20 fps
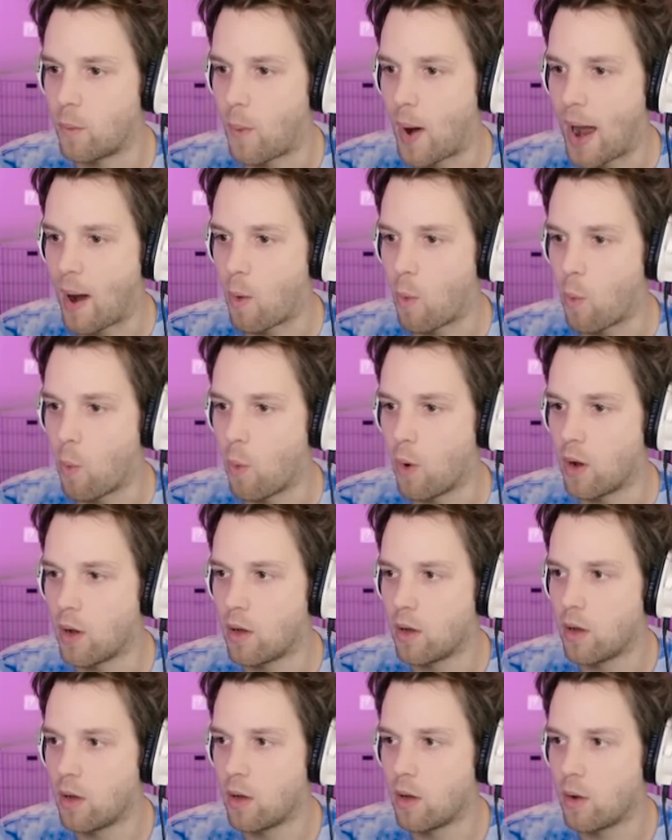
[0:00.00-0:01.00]
Wow.
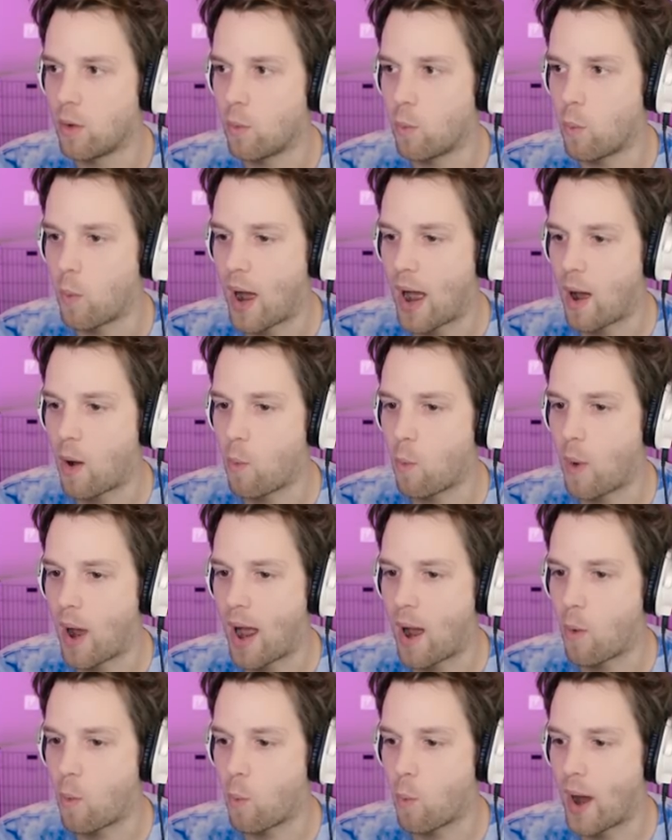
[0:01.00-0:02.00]
Wow,
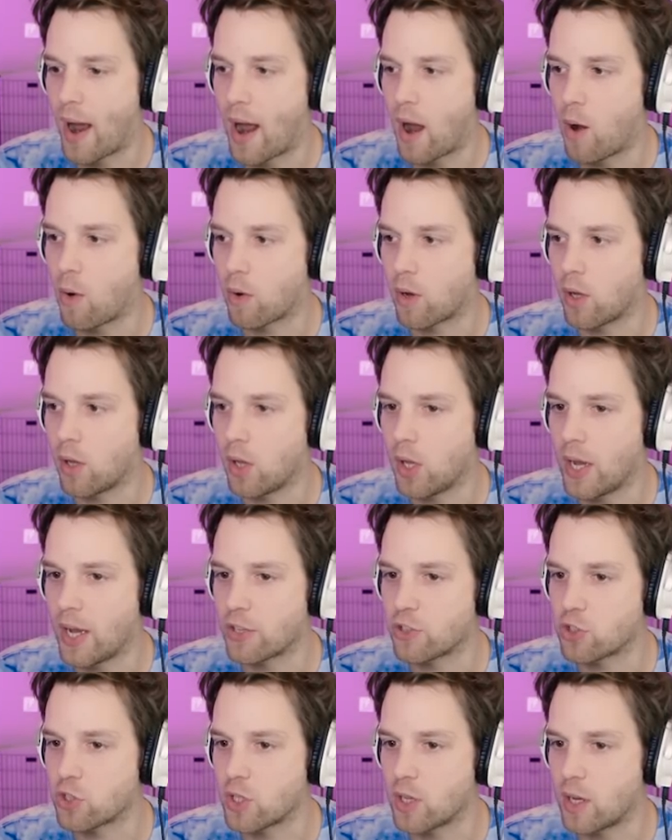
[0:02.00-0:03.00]
wow, wow,
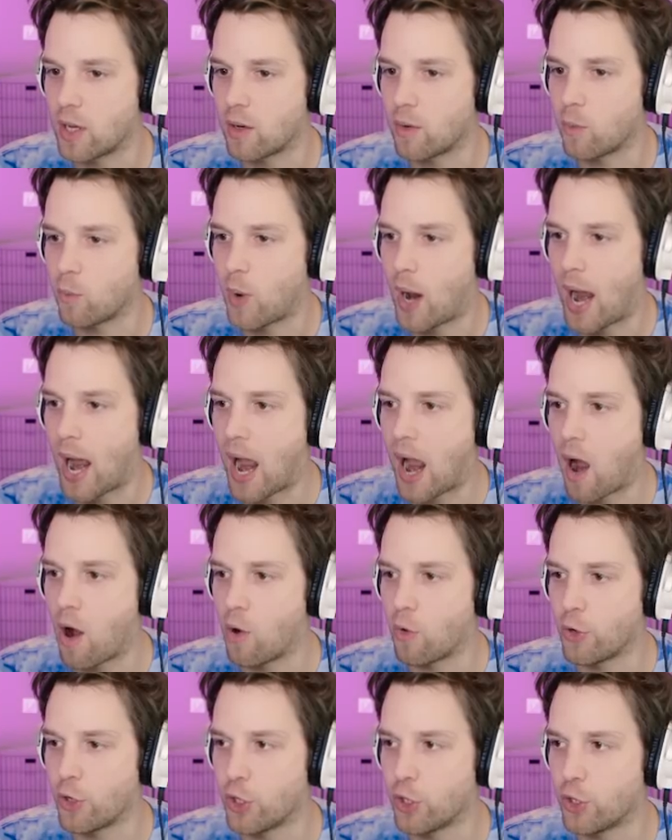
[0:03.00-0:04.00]
clutched it.
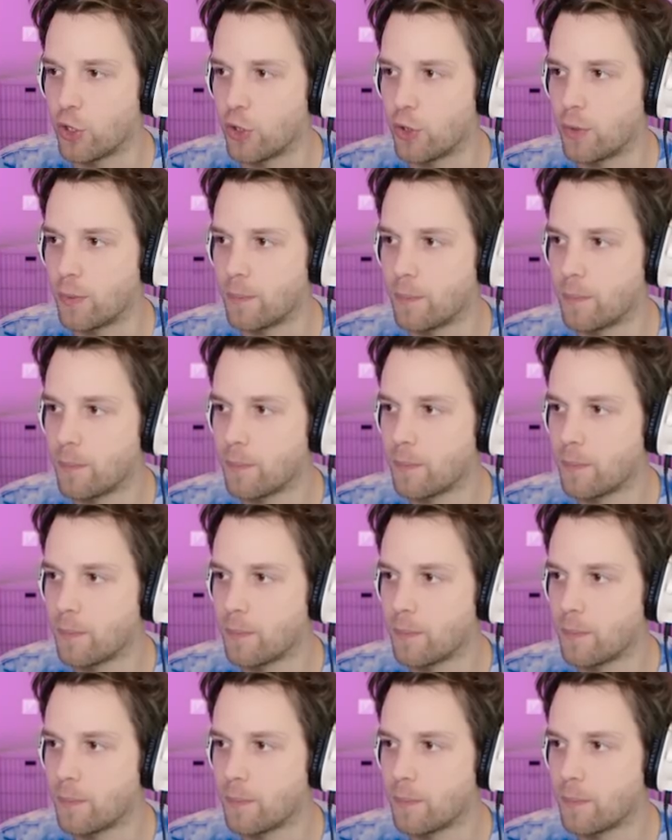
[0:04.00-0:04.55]
Wow, dude.